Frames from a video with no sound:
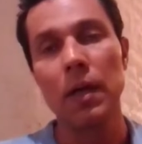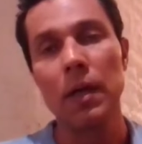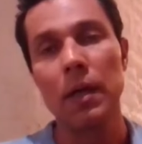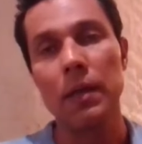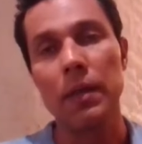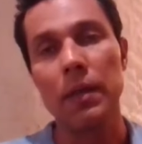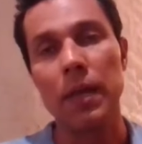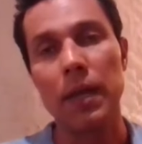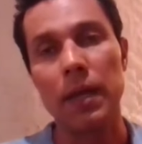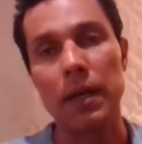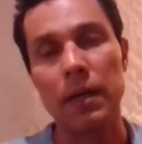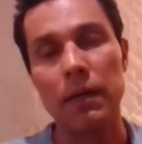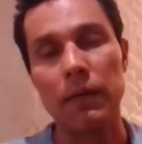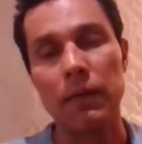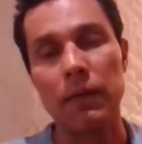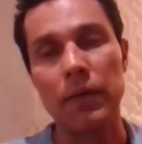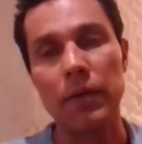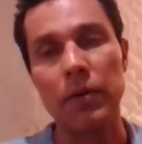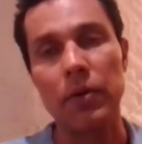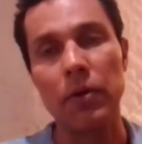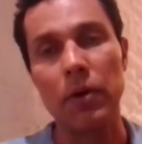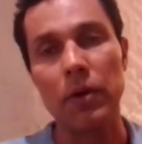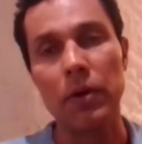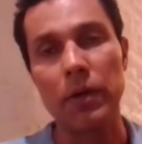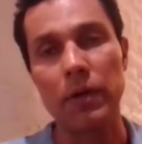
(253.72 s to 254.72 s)
that we
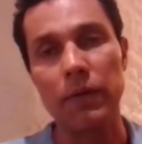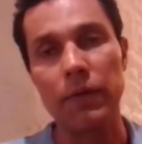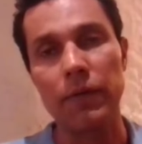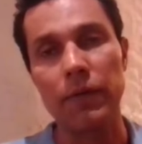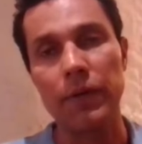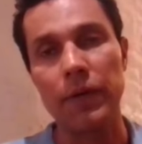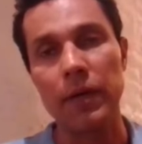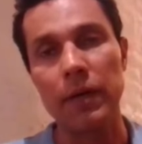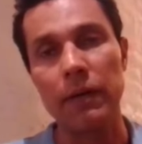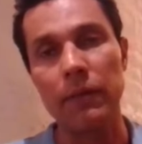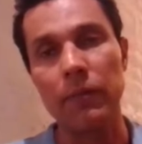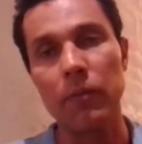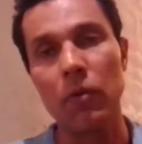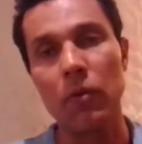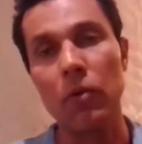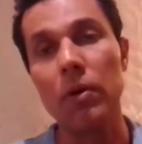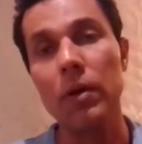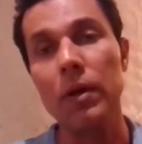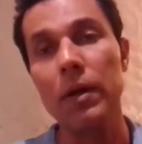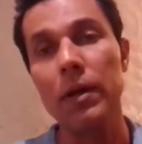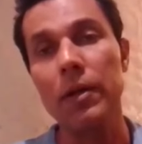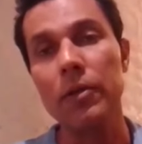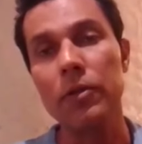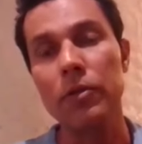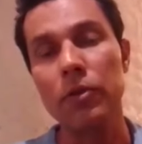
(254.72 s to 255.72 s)
got our freedom
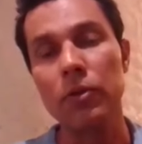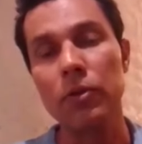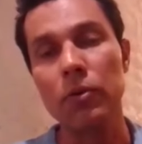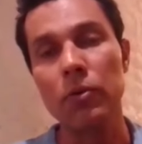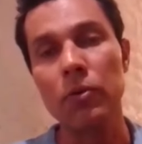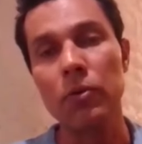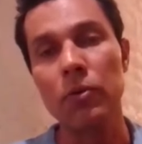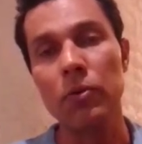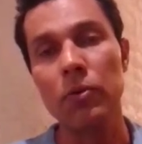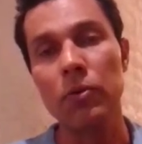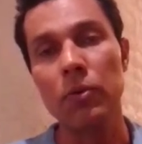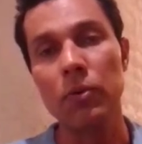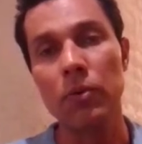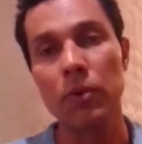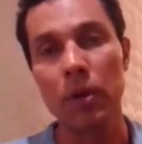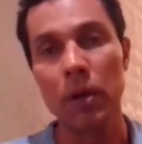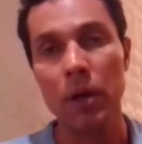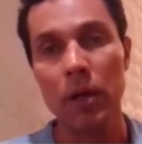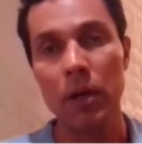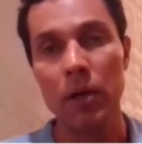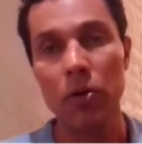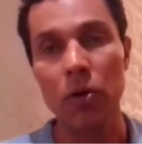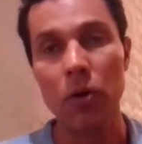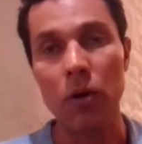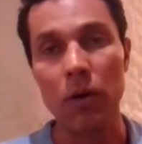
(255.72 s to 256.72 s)
only through
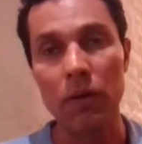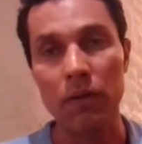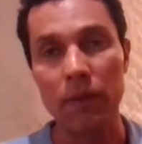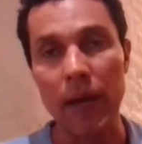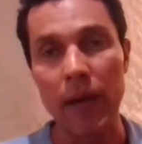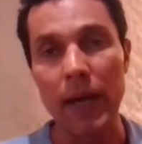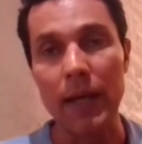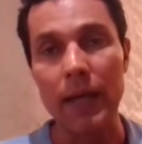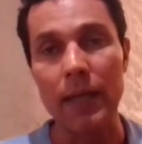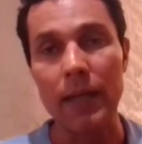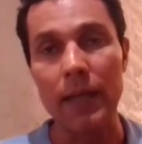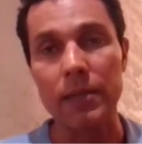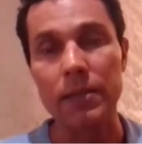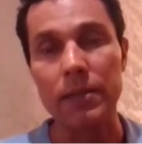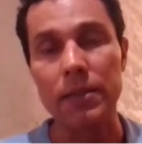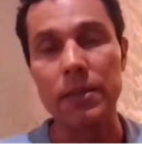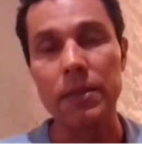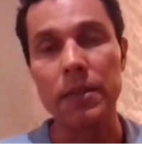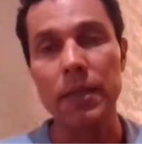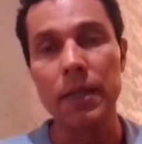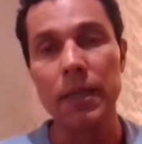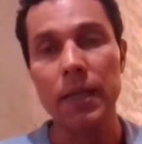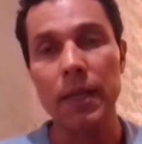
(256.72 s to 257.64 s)
non-violence.